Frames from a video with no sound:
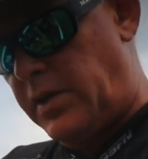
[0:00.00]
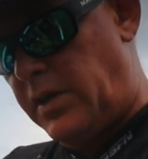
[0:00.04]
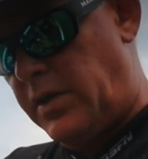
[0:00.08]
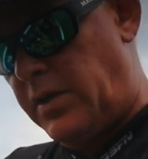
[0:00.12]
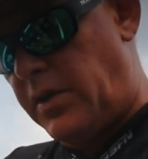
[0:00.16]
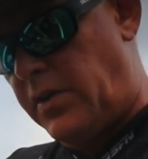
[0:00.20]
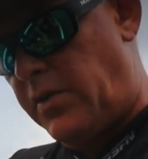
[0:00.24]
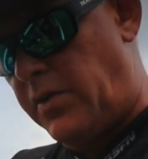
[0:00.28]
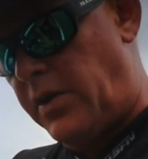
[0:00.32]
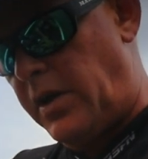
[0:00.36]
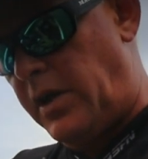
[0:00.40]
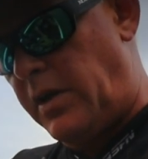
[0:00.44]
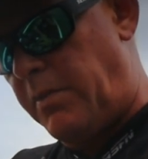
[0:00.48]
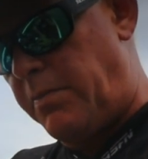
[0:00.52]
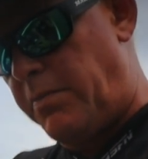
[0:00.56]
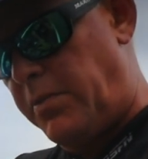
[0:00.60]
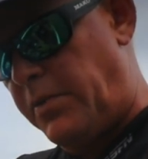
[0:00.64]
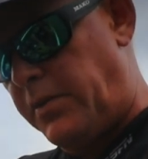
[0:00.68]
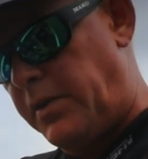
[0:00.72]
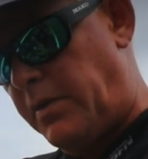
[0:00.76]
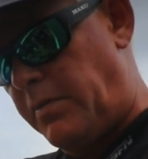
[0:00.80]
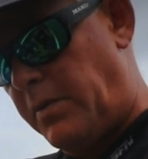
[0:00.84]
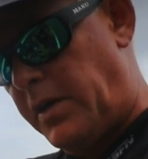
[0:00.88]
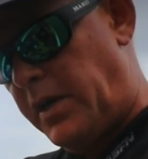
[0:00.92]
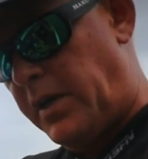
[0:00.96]
and you can really
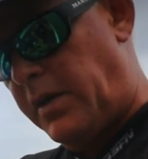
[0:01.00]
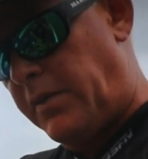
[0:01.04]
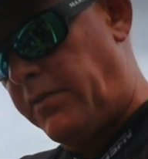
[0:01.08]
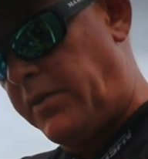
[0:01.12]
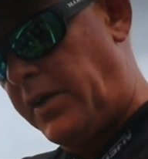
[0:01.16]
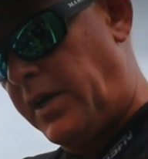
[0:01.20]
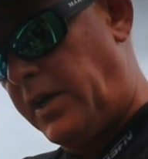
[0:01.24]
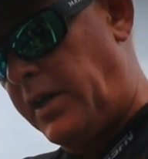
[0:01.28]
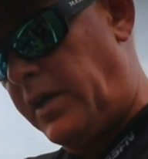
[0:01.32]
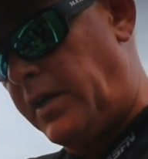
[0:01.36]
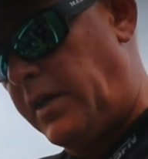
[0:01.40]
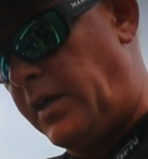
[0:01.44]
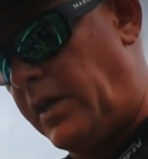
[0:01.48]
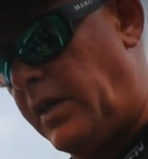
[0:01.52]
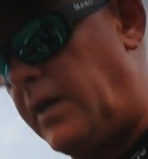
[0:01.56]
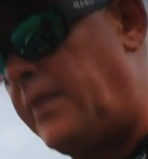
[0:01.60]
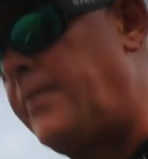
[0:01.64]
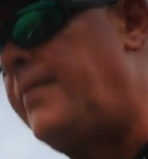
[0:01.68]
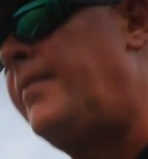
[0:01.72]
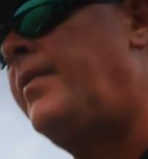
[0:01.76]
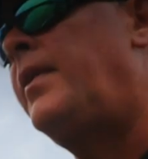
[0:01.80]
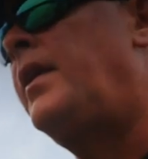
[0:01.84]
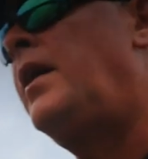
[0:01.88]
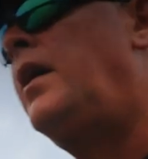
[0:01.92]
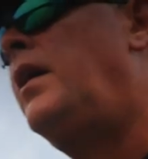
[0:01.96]
pull them out of anything.
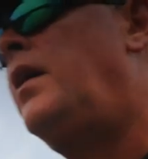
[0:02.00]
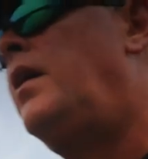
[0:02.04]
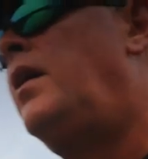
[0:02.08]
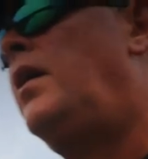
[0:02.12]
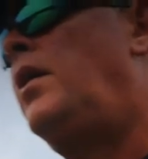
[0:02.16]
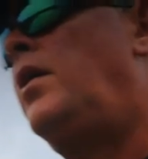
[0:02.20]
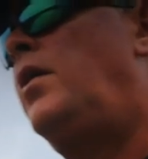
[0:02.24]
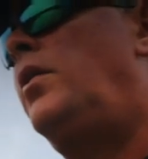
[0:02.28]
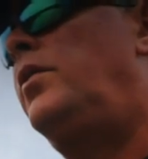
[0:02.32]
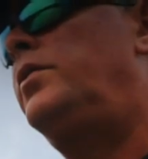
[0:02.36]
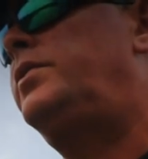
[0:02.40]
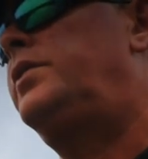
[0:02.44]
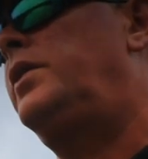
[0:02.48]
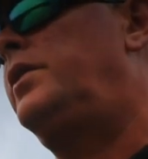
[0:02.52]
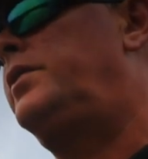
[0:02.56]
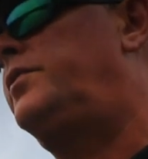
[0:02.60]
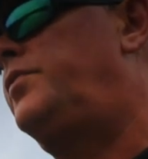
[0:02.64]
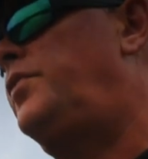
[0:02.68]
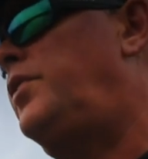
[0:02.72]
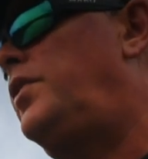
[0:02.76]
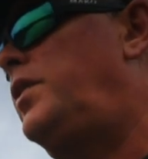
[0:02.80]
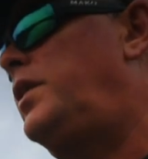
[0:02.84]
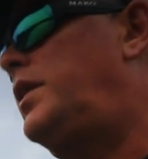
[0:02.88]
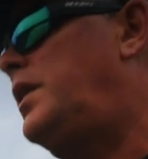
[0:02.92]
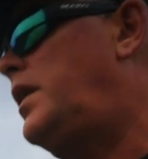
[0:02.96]
Also, it's
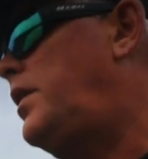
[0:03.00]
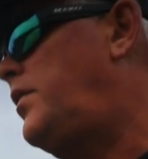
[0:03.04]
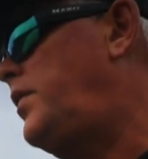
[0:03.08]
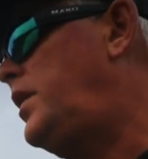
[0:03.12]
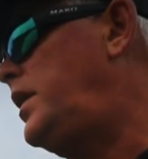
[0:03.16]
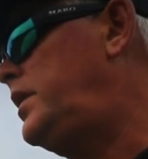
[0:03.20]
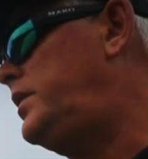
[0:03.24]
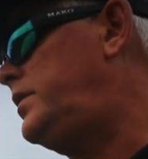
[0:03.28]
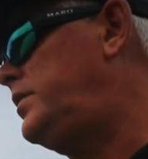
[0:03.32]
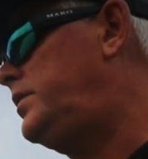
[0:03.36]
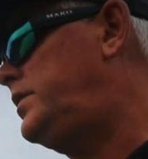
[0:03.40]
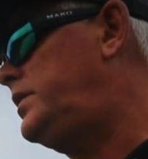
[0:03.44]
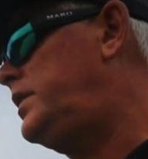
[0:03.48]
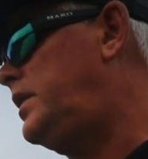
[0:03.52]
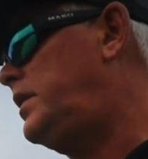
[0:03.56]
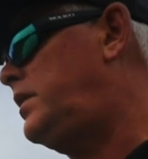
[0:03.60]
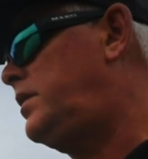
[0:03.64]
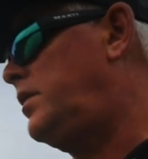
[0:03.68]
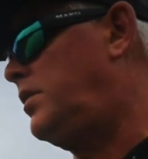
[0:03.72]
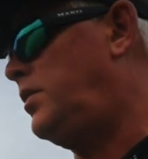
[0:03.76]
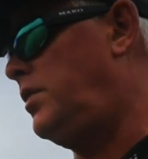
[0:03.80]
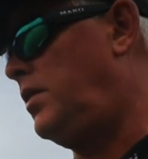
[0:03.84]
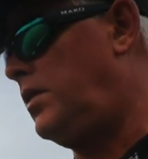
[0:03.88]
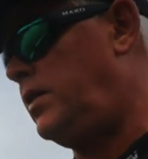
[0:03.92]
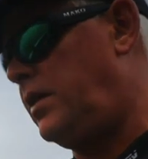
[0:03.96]
very direct to set
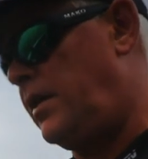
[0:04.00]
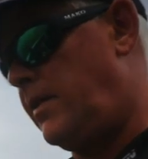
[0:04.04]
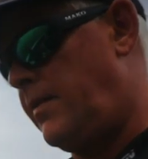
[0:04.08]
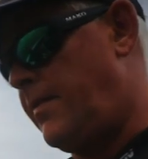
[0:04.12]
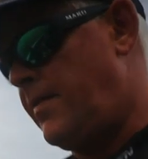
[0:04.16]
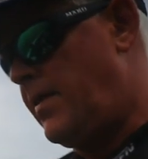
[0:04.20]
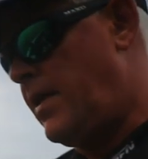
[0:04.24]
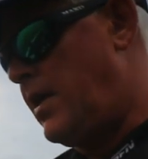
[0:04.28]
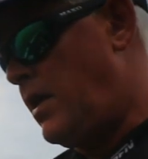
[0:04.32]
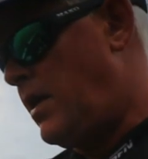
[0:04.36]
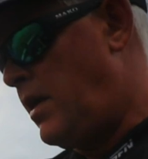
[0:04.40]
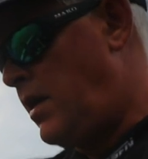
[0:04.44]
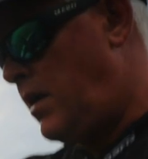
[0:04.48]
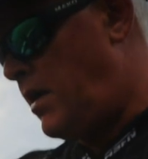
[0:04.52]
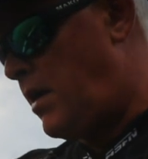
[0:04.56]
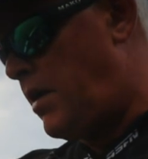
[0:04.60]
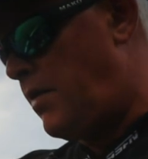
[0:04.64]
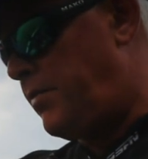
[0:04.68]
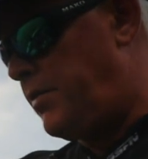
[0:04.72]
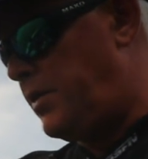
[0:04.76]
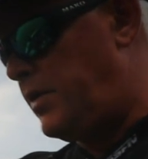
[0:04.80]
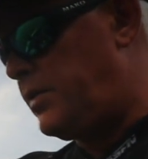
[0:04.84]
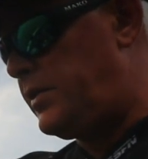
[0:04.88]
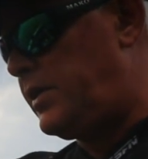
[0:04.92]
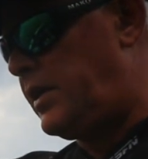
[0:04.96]
the hook.
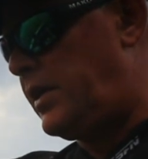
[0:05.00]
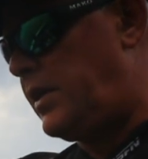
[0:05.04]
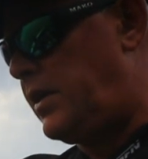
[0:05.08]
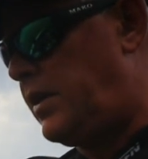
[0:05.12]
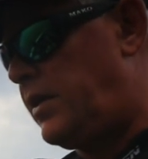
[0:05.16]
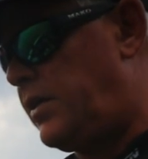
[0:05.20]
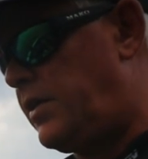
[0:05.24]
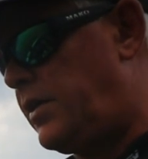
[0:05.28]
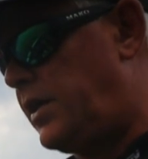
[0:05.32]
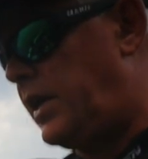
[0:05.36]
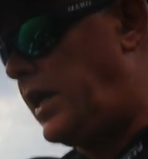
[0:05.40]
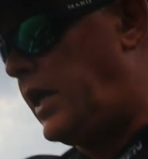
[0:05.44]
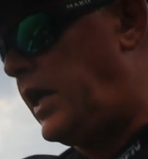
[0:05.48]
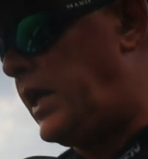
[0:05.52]
I'm using it on an